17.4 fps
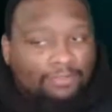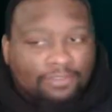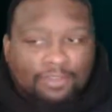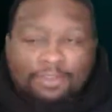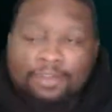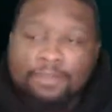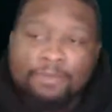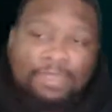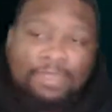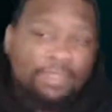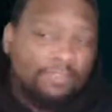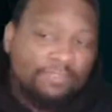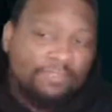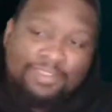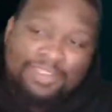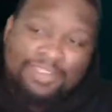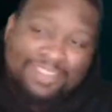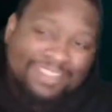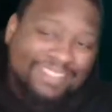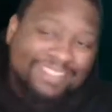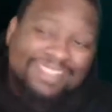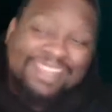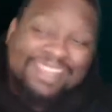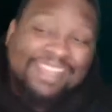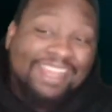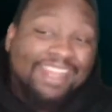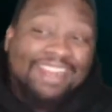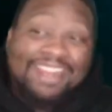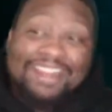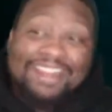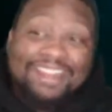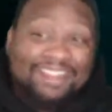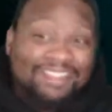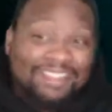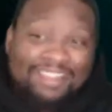You know what I mean? It's it ain't
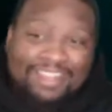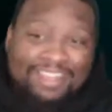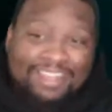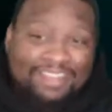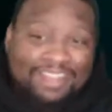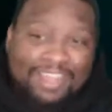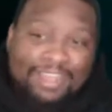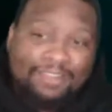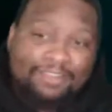nothing like that.